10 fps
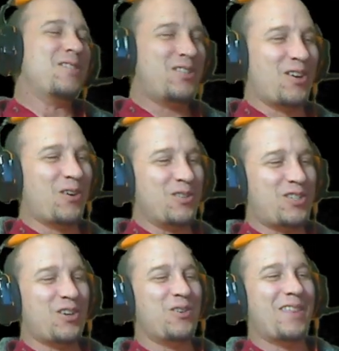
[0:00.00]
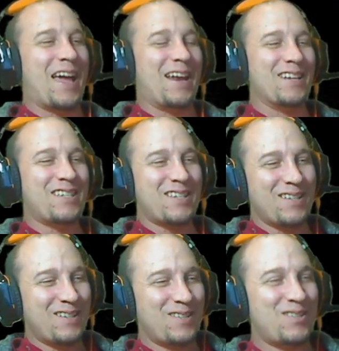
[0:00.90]
Do you know who that is?
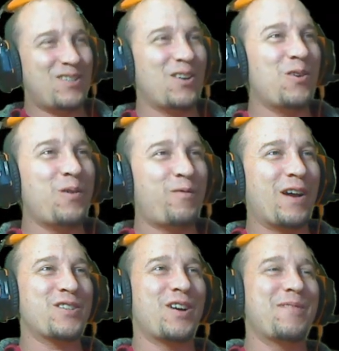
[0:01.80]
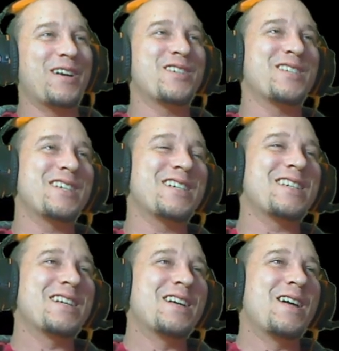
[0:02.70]
Do you know who Fresh Dominations is?
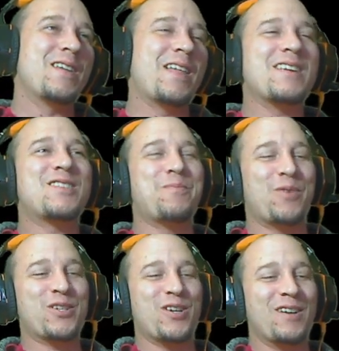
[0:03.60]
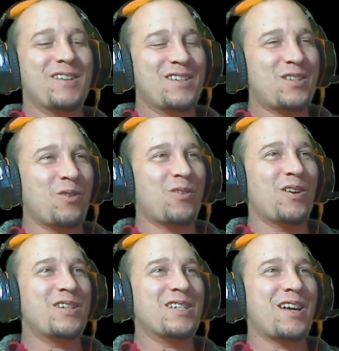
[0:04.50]
That's the Butcher. So of
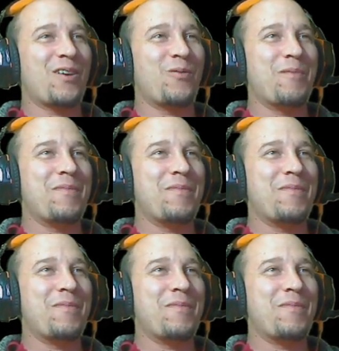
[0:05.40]
course he's got to rib me.